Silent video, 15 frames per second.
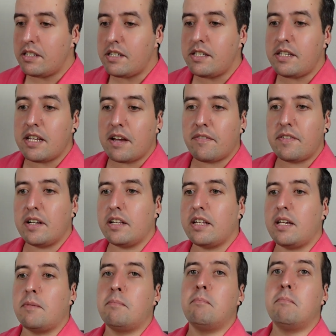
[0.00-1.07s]
definitely
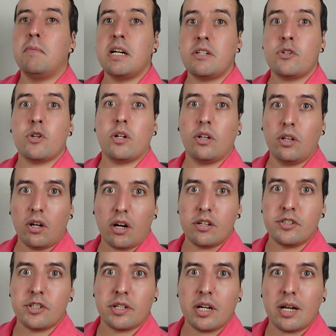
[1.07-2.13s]
a much
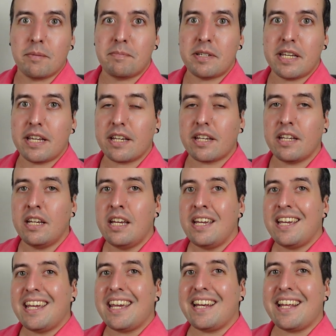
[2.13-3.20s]
larger uptick.
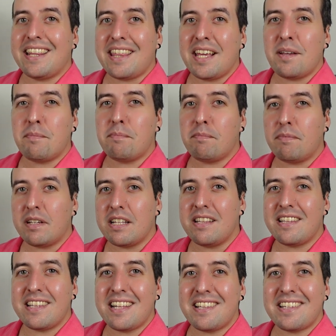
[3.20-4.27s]
And I think
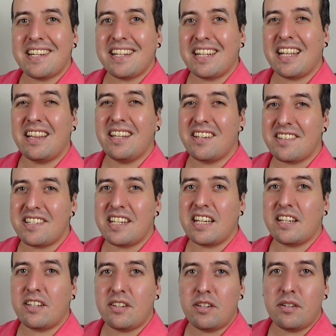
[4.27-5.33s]
consistently
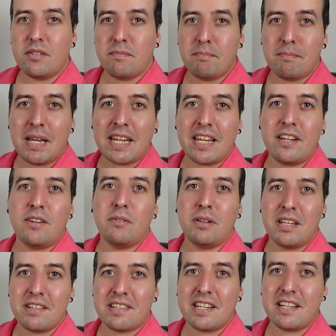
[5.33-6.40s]
making new
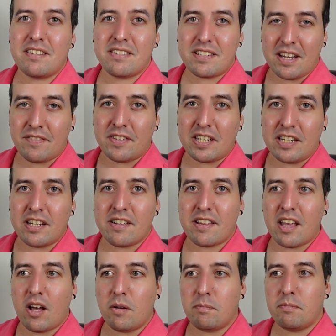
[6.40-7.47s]
listings definitely does
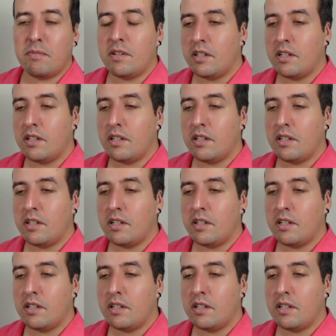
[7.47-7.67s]
help.